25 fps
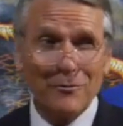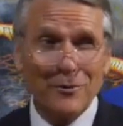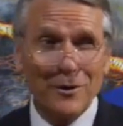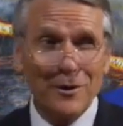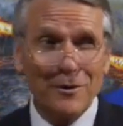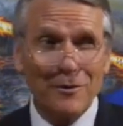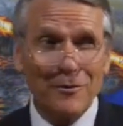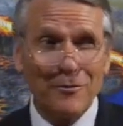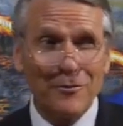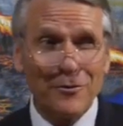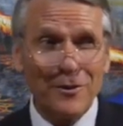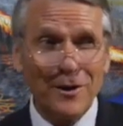
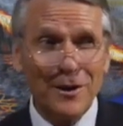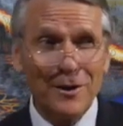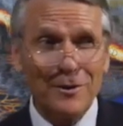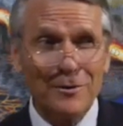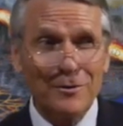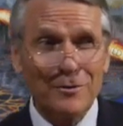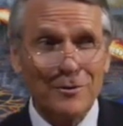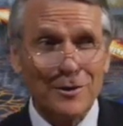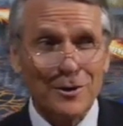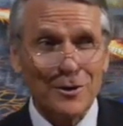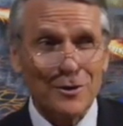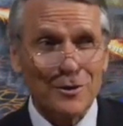when the fig
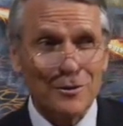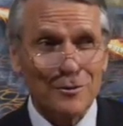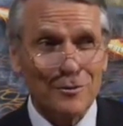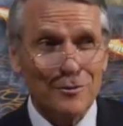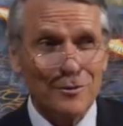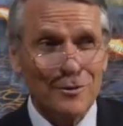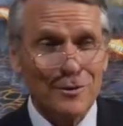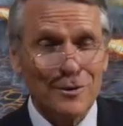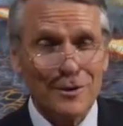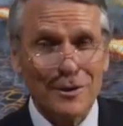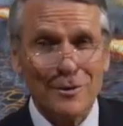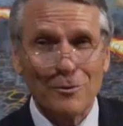tree
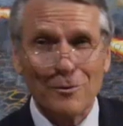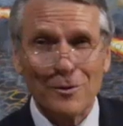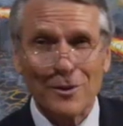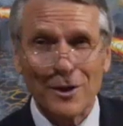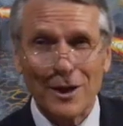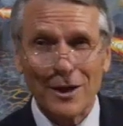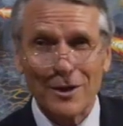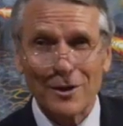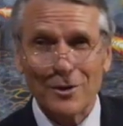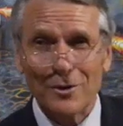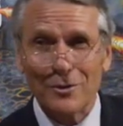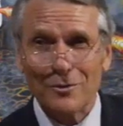shoots and all
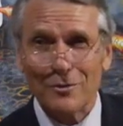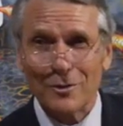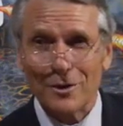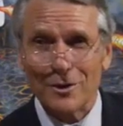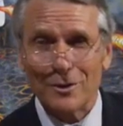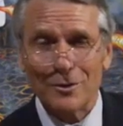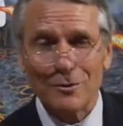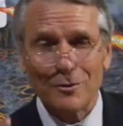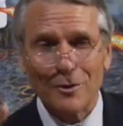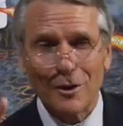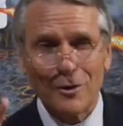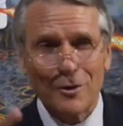the other
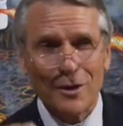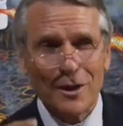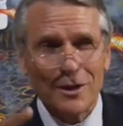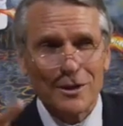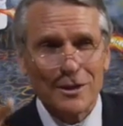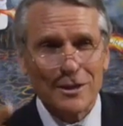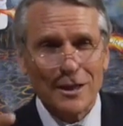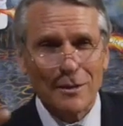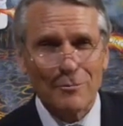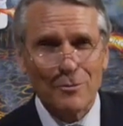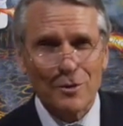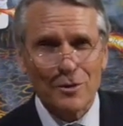trees, you know that
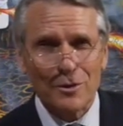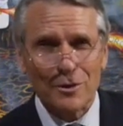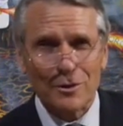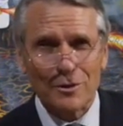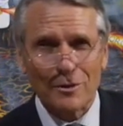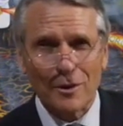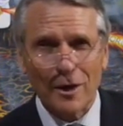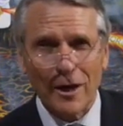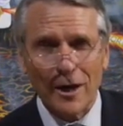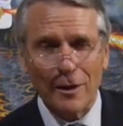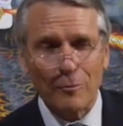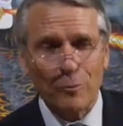summer is
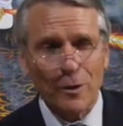nigh.